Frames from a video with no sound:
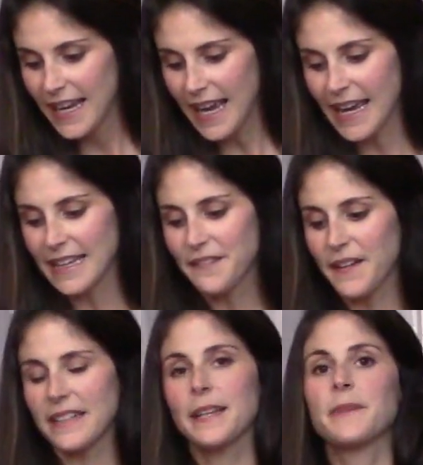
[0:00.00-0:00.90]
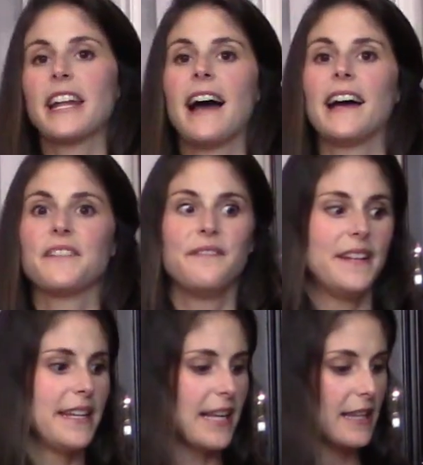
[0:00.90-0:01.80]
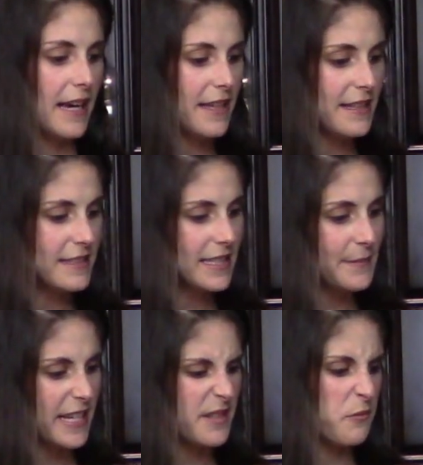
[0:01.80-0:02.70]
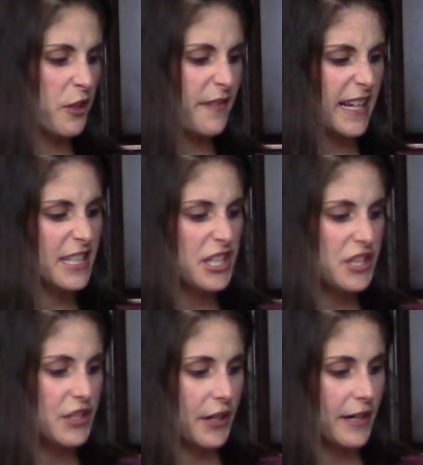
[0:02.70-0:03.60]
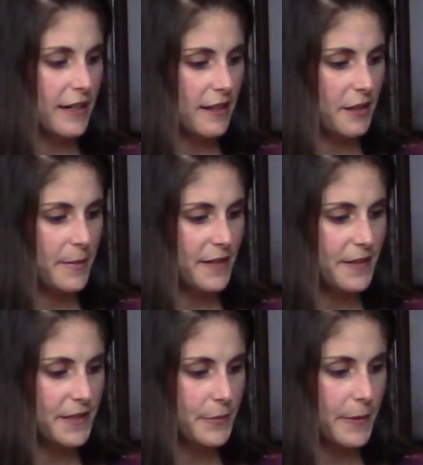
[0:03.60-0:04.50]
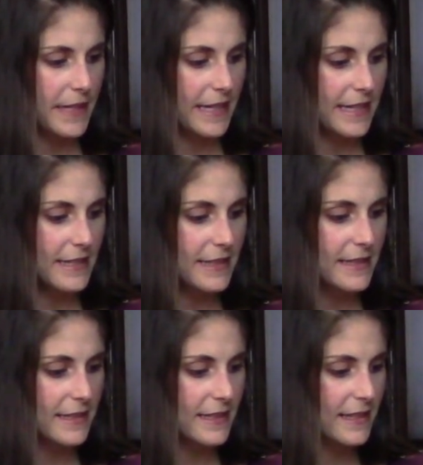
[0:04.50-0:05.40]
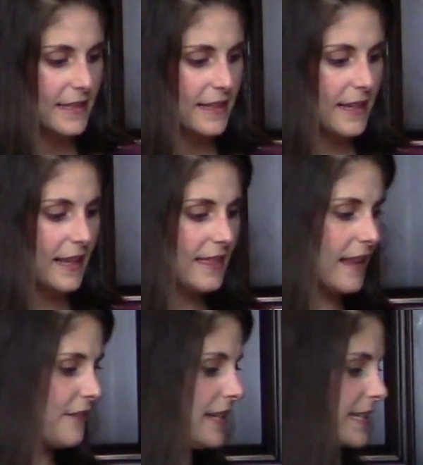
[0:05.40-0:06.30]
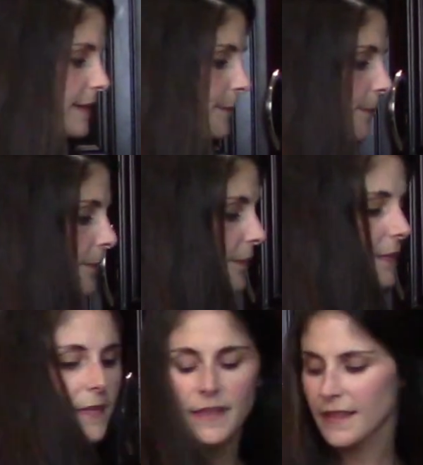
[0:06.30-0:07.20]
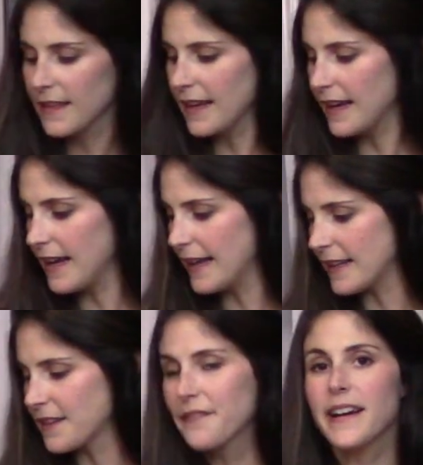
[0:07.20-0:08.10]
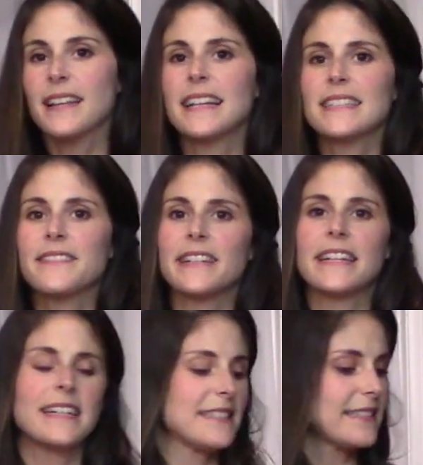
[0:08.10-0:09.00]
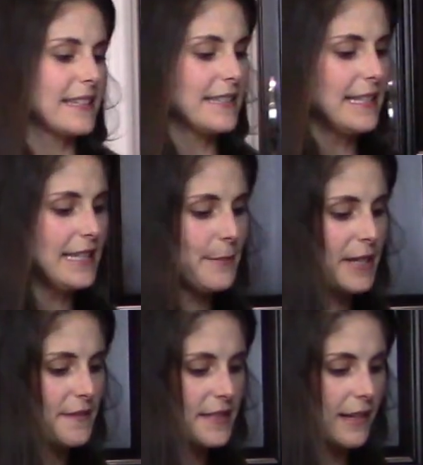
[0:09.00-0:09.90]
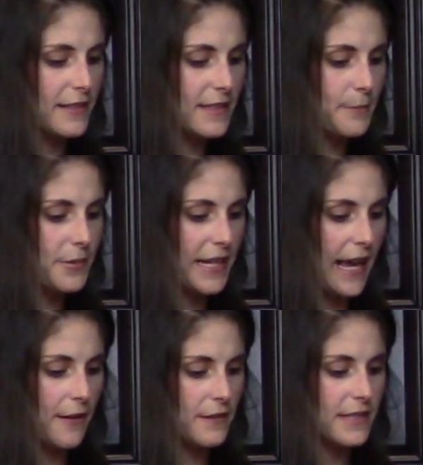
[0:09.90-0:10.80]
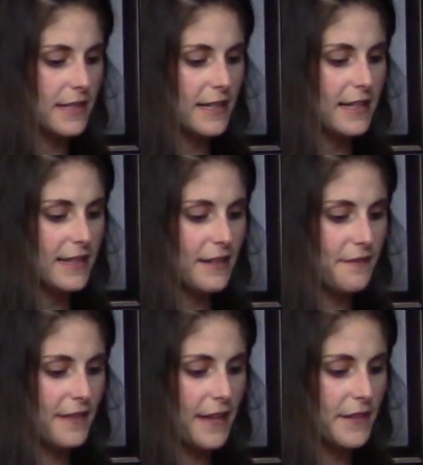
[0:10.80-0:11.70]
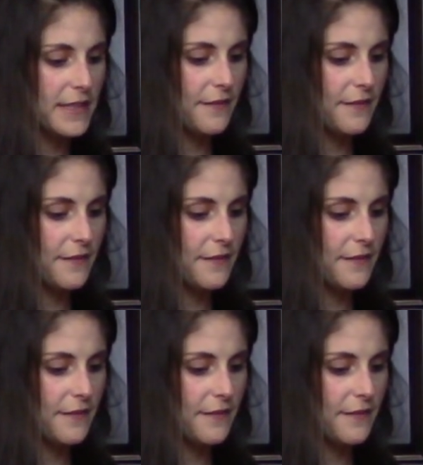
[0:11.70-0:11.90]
And then finally, I'm gonna add vanilla. This just makes it more of like a dessert, a little bit of sweetness. Love it. And then the very last ingredient is just a teeny bit of salt to bring out the flavors of